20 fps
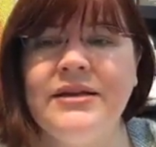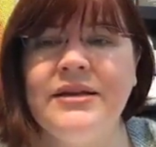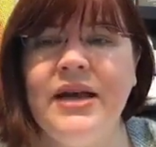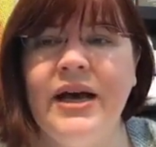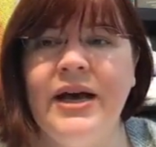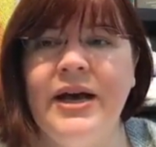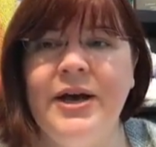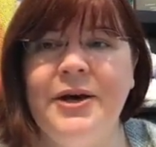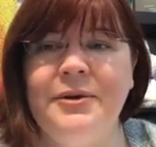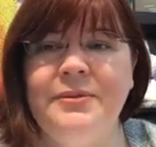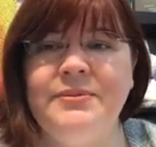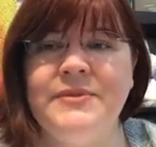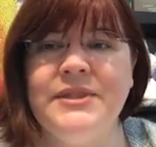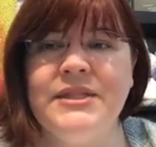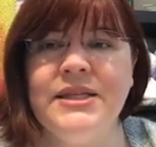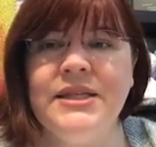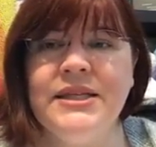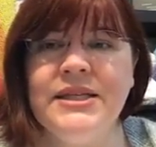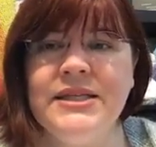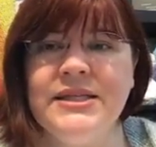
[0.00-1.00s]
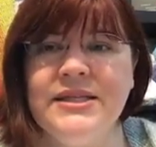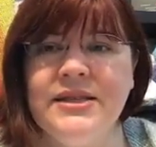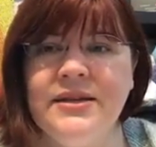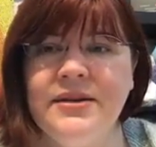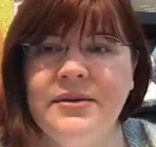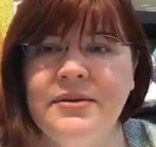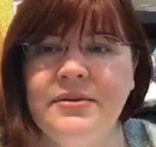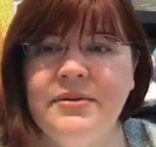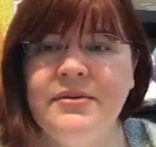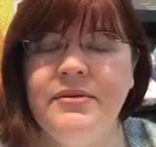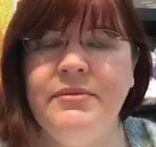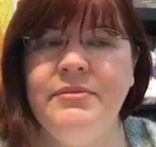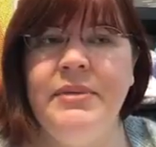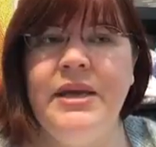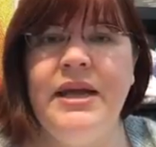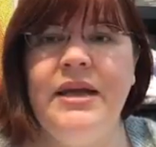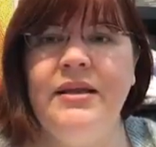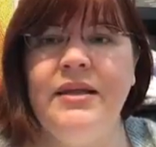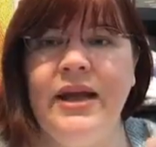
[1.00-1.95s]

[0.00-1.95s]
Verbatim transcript: um, solicit me,